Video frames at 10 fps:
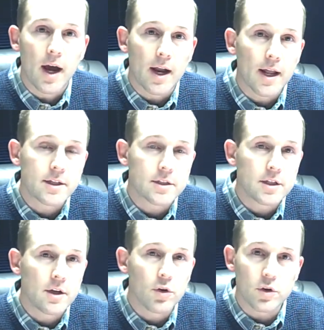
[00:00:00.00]
I'd like to
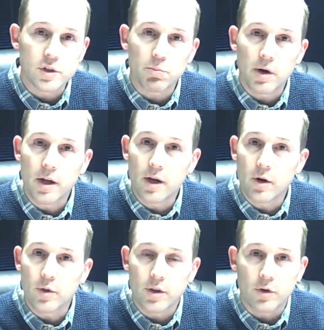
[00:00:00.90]
see a little sprint here
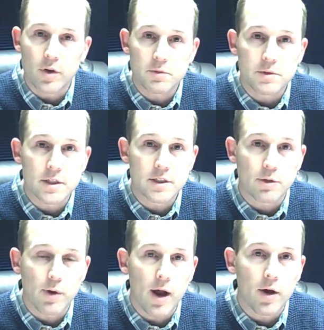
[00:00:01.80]
with the Christmas season
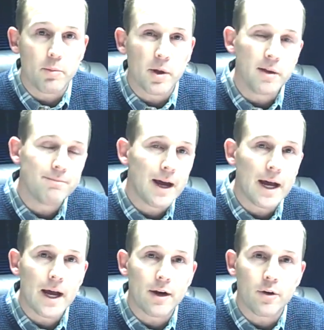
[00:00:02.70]
rally, but
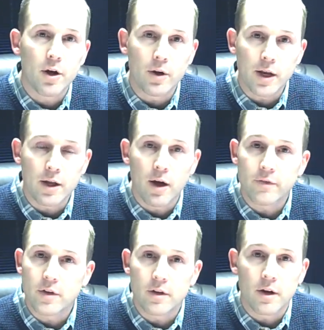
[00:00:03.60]
I don't know. Getting
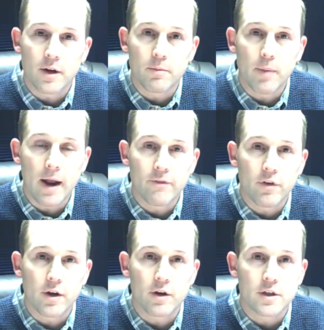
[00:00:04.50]
off on a bad
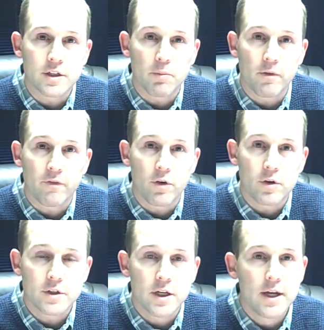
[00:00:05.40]
foot here December
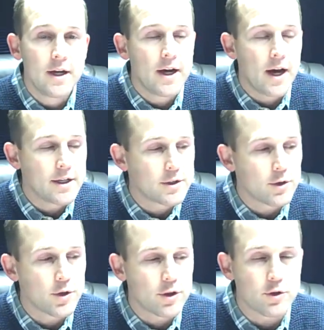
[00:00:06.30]
1st, I still
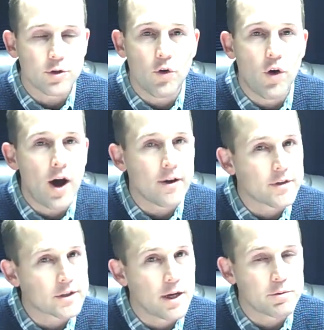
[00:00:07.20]
think there's a lot of
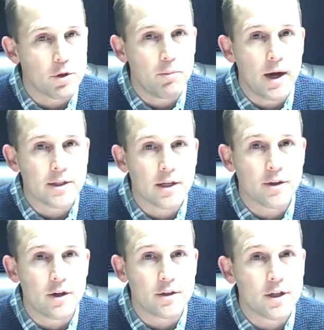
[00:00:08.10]
exceptional buys out
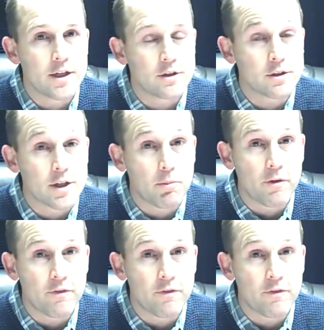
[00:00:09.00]
there. Today's December